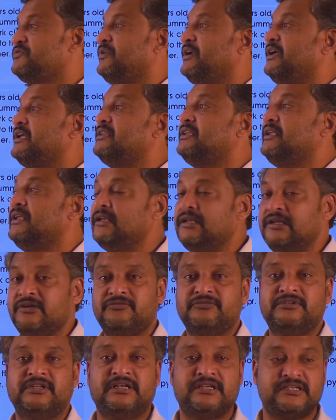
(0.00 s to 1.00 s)
where they
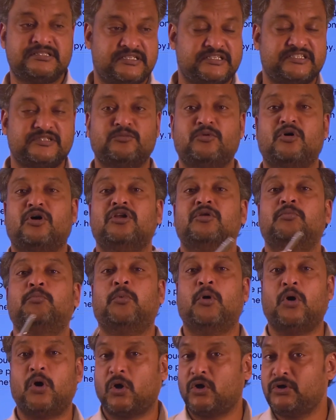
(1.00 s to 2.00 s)
live, there is a small
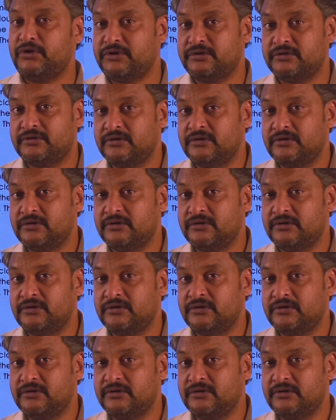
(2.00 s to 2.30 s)
pond,